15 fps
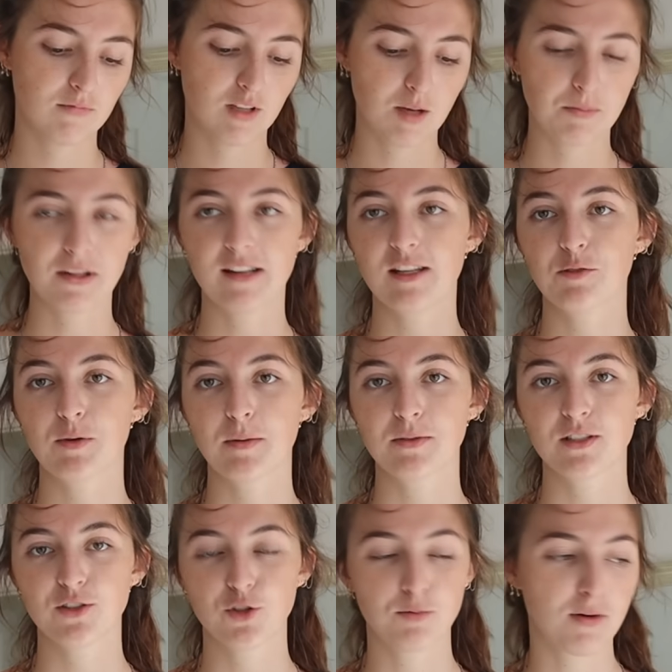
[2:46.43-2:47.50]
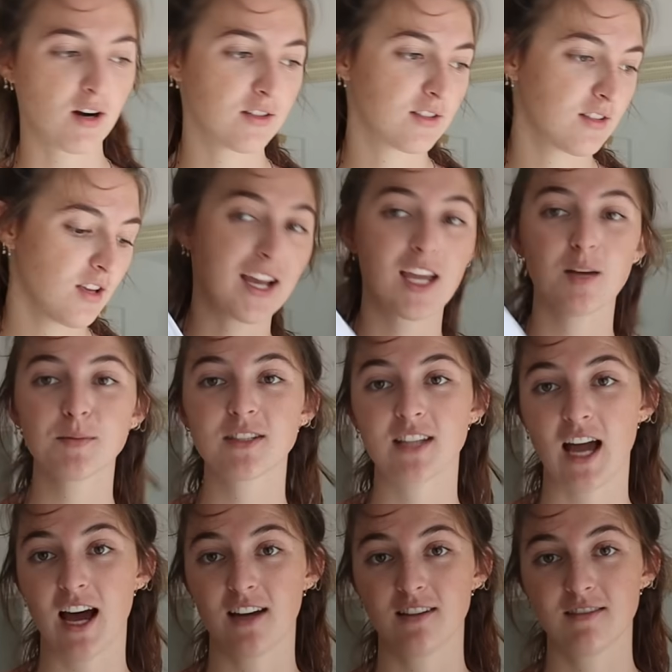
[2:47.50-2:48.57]
completely ripped in two parts. I am
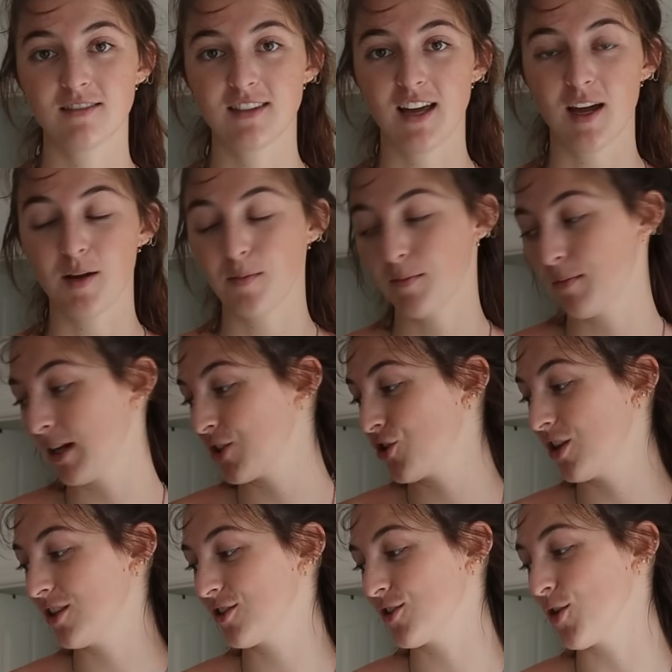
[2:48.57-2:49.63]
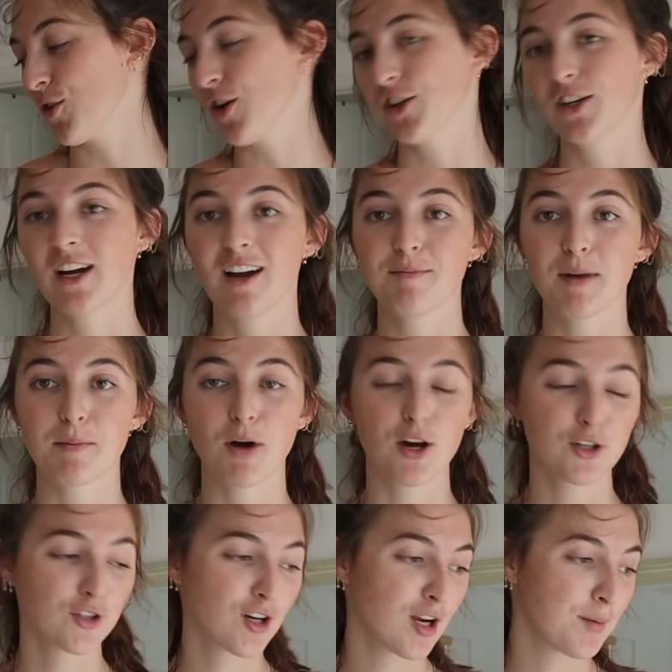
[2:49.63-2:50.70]
sad that my sheets no longer have my
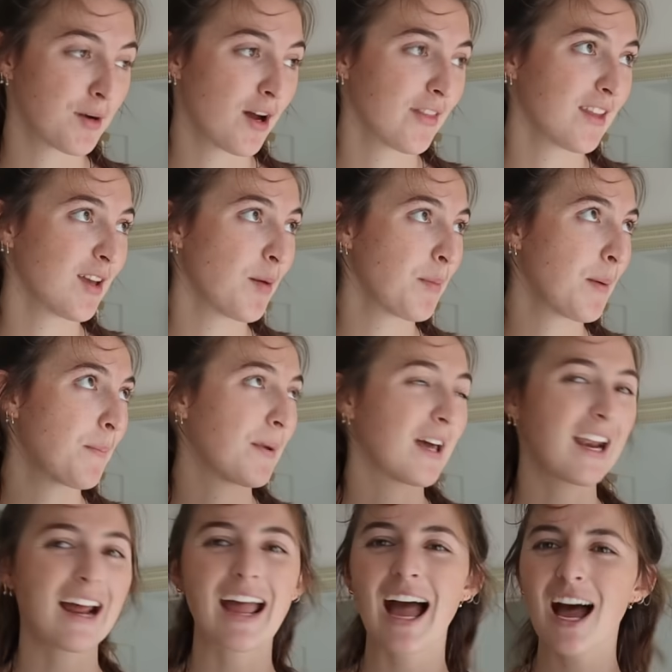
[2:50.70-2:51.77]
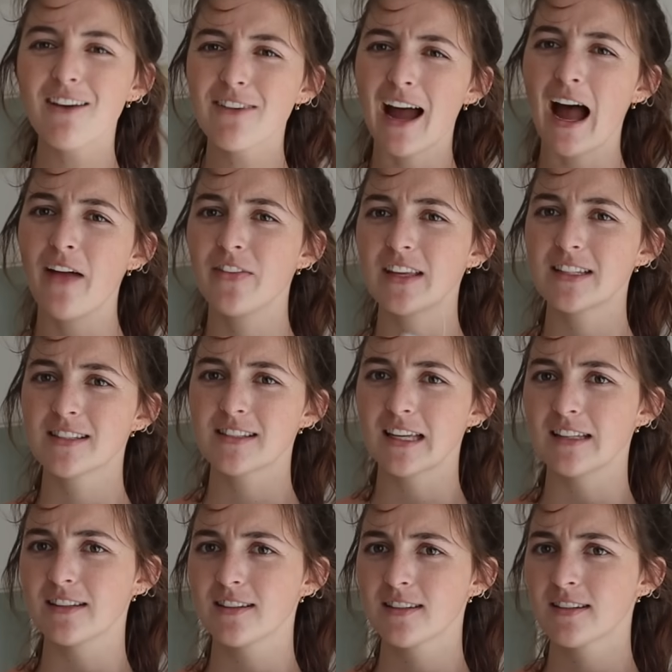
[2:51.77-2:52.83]
monogram on them, but I have had these
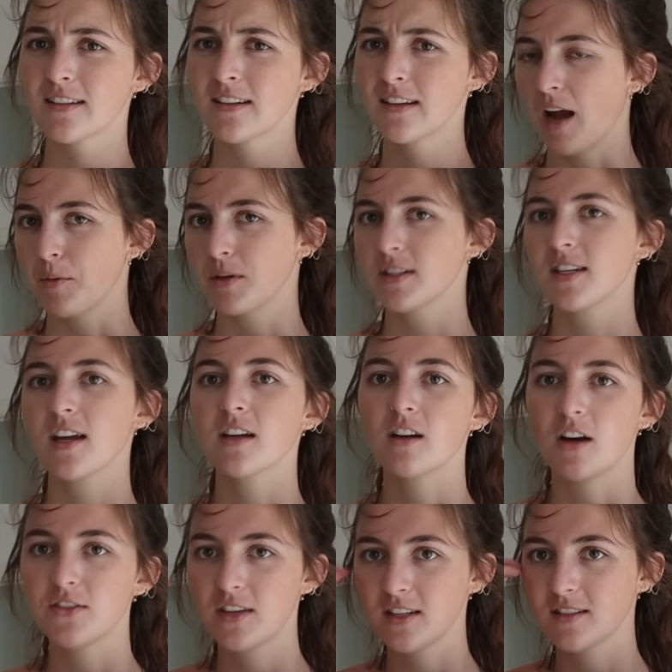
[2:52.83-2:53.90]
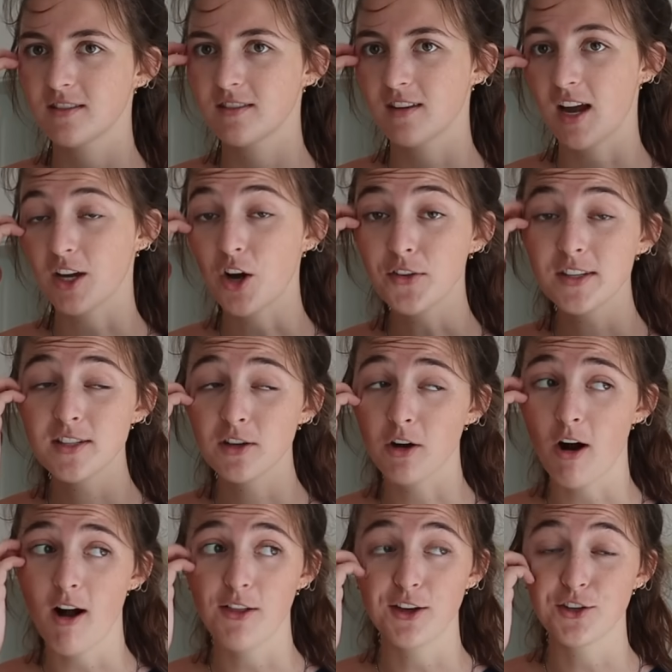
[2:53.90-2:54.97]
since, I wanna say I got these, I got these in
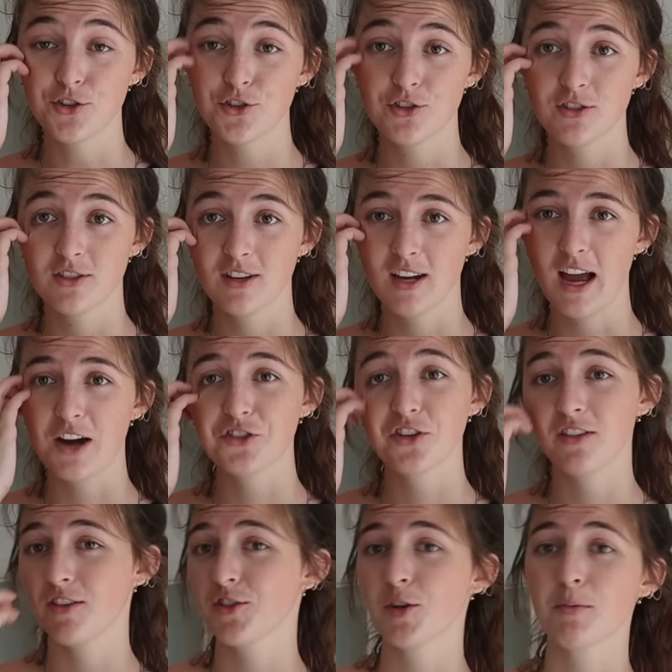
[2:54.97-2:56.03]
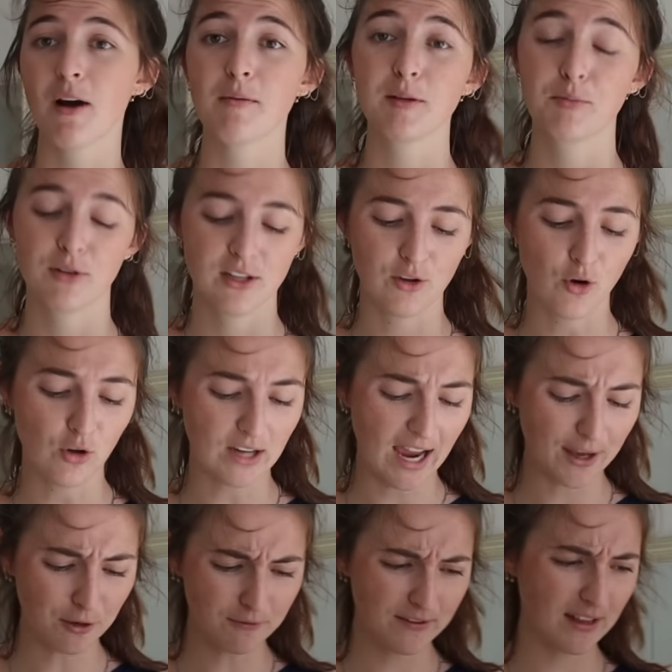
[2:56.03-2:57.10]
college. Actually, these are probably pretty old.
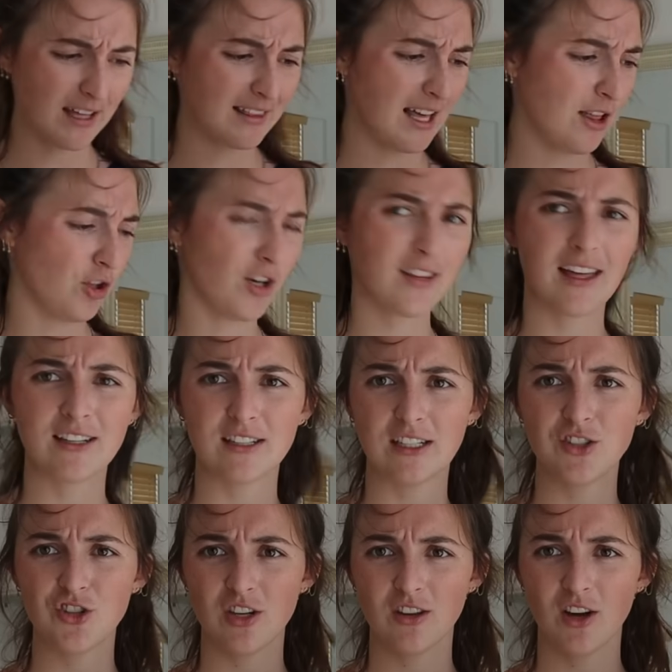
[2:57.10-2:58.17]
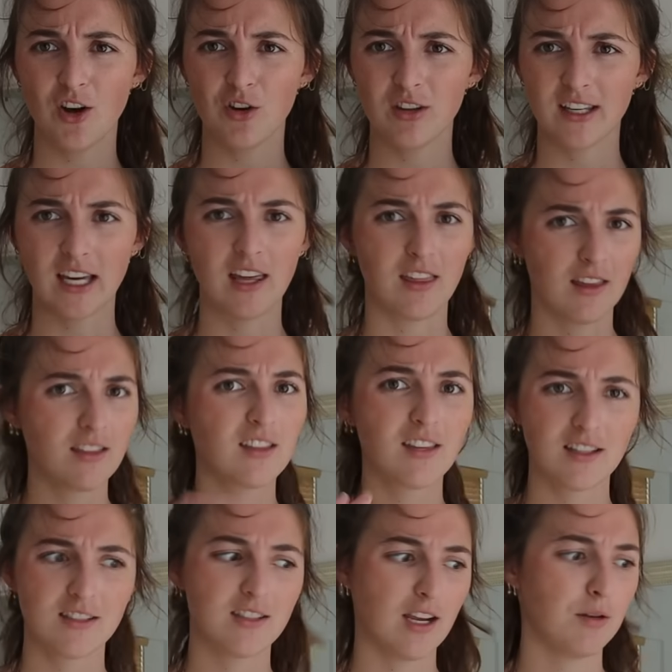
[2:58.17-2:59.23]
I don't feel like they look that dingy though. Like, I think that
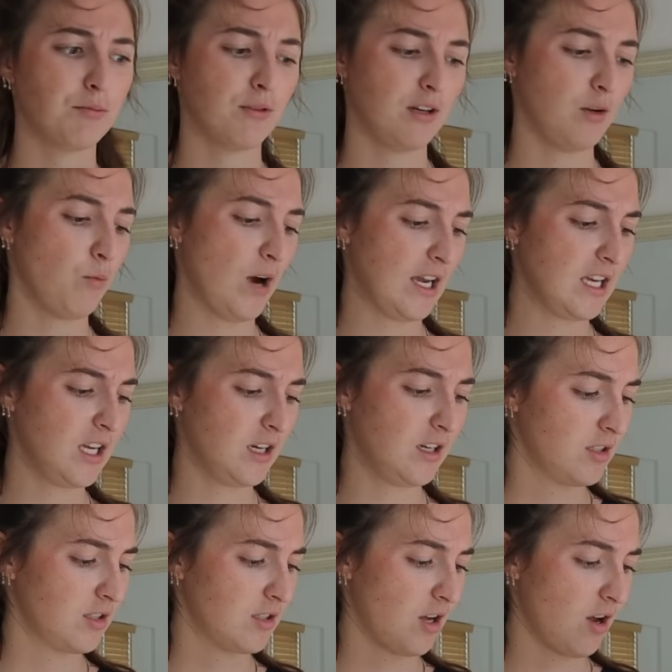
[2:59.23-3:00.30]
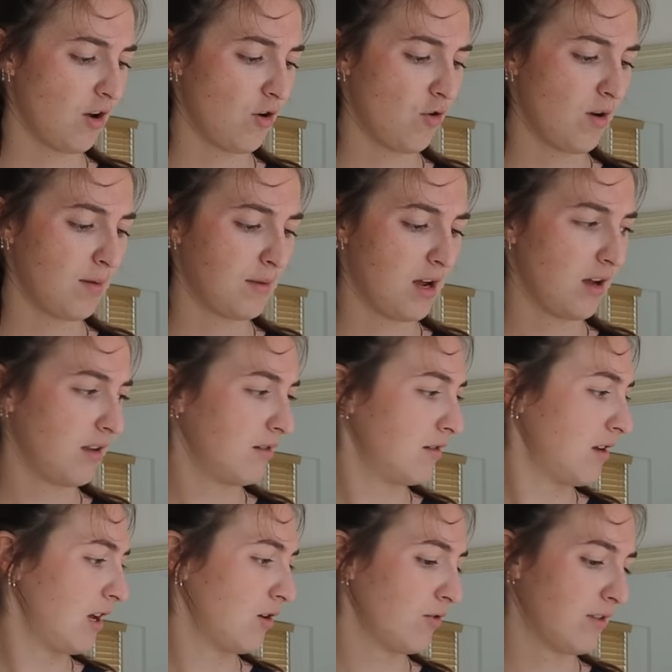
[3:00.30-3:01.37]
they stayed pretty white, so I'm not,
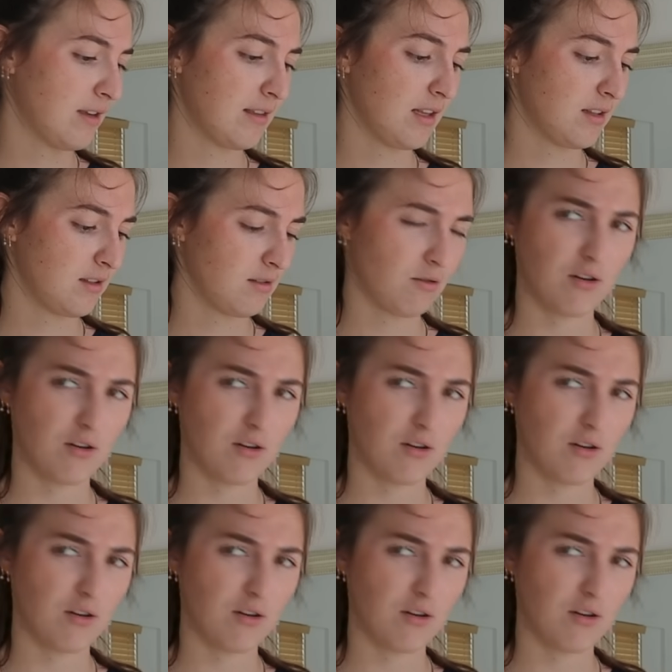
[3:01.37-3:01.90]
I don't think that's